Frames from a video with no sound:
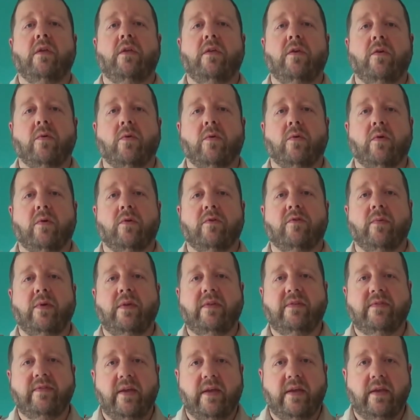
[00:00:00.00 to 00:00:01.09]
your
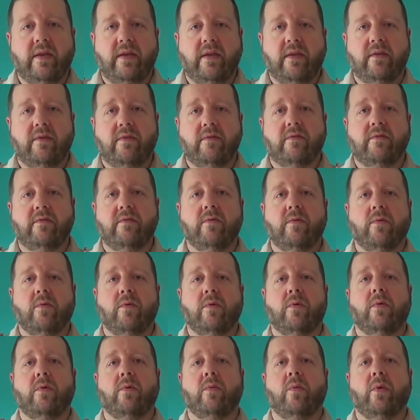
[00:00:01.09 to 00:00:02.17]
swing set is,
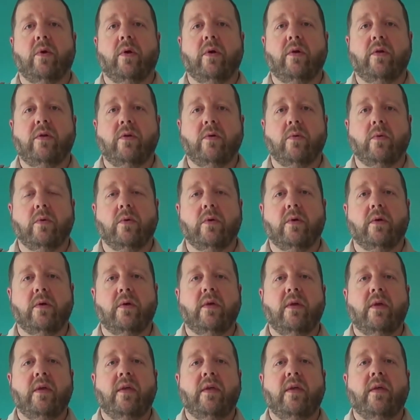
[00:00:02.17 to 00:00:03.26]
or where
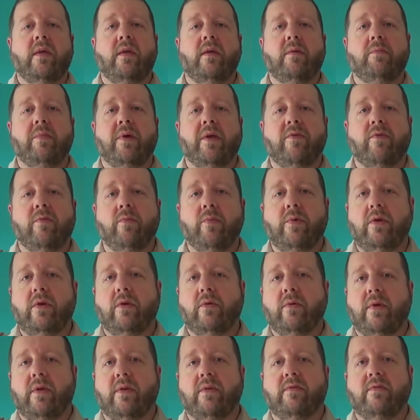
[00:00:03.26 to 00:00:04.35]
your bedroom
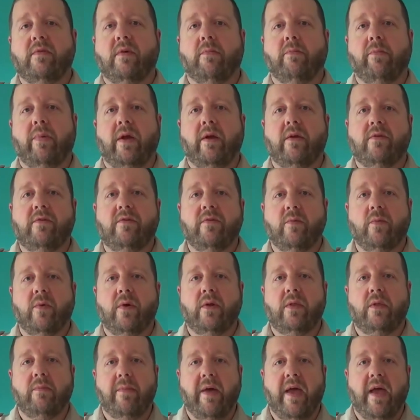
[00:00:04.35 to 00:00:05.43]
window is compared to
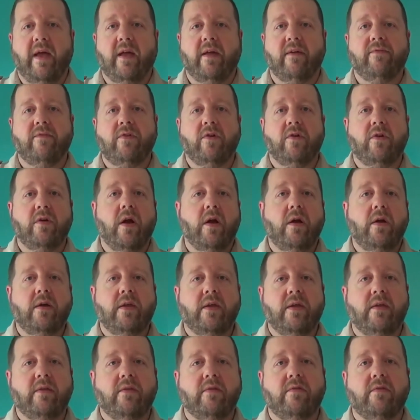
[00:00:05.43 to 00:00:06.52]
where the back of your yard
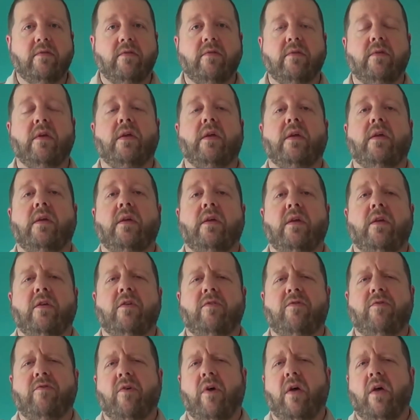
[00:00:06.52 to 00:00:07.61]
is.
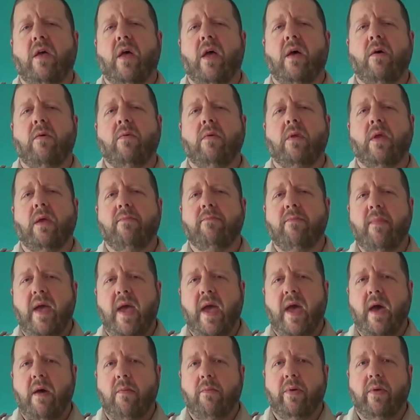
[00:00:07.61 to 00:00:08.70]
Draw out a
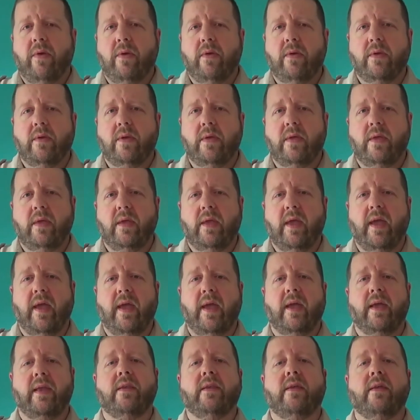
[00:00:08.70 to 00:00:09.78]
map
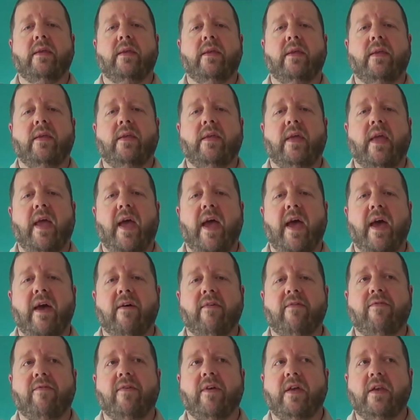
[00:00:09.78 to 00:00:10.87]
and
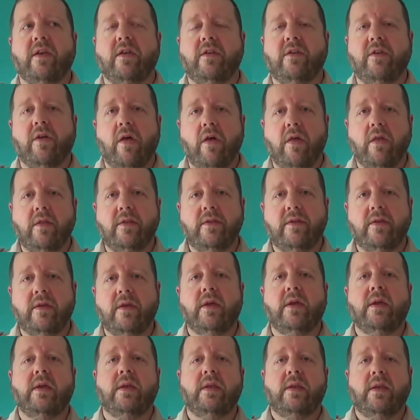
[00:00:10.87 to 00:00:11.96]
have an adult
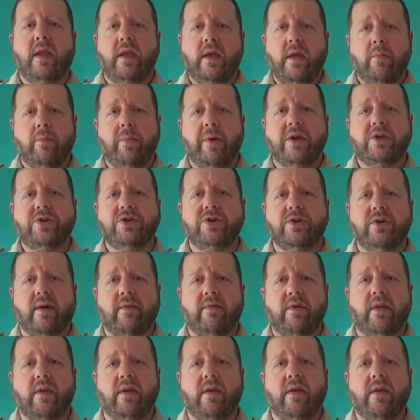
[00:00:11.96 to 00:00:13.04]
take a picture
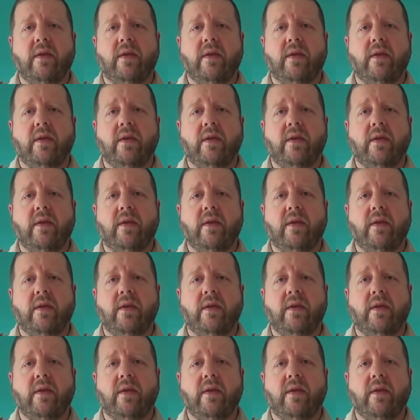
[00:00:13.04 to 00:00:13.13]
of it.